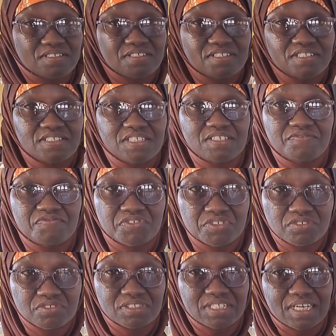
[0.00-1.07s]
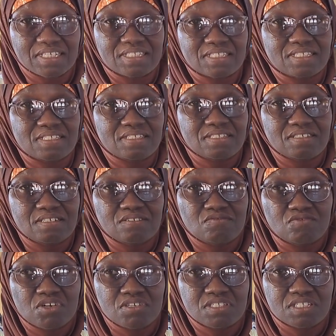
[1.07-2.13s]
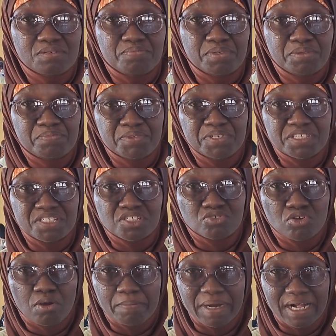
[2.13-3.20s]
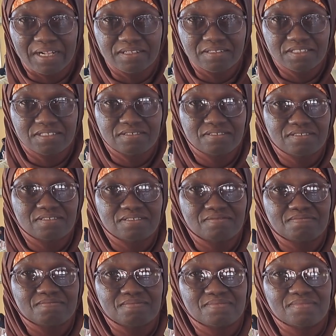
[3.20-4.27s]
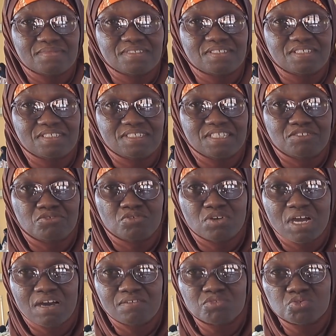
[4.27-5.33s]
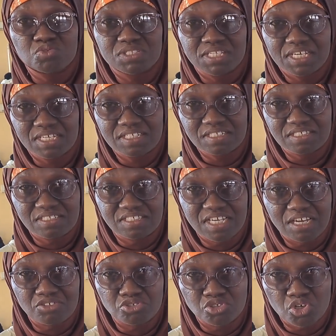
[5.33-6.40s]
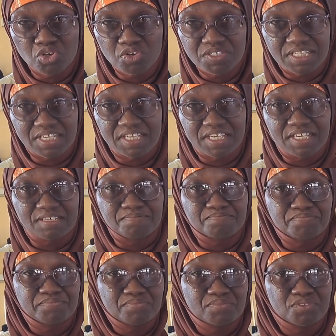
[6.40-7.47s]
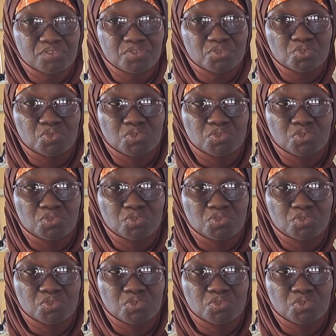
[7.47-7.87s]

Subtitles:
They feel that once the BP is normal, they don't have to take their drugs again. So they